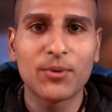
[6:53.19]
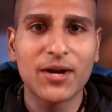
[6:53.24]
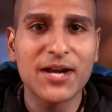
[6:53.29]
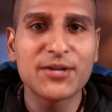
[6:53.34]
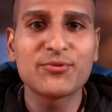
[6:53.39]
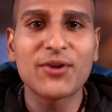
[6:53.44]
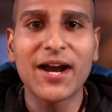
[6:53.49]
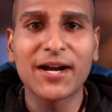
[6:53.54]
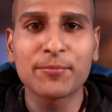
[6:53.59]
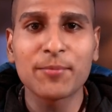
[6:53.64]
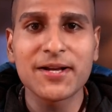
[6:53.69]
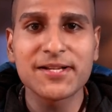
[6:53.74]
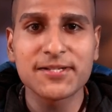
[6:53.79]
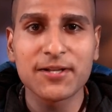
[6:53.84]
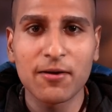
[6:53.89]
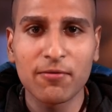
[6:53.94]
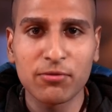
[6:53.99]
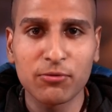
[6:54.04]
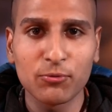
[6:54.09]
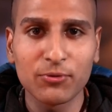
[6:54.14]
But I dragged
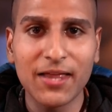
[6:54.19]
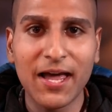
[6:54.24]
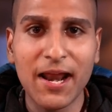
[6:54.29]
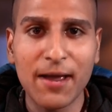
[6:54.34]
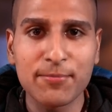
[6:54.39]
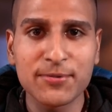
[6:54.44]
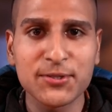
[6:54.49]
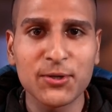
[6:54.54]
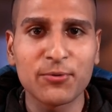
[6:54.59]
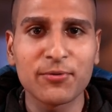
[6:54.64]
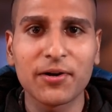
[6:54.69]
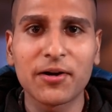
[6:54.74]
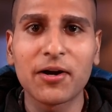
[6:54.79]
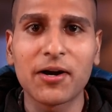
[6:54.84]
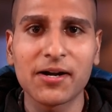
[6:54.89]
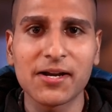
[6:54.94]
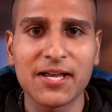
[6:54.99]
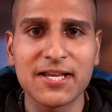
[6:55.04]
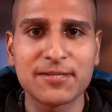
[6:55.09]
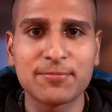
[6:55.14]
myself through that episode
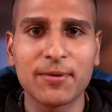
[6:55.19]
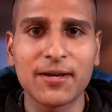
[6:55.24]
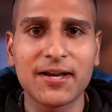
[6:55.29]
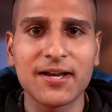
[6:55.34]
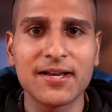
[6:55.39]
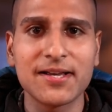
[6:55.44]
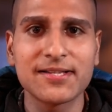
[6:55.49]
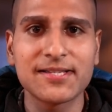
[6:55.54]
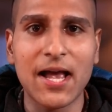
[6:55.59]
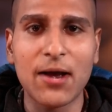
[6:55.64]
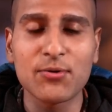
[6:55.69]
regardless because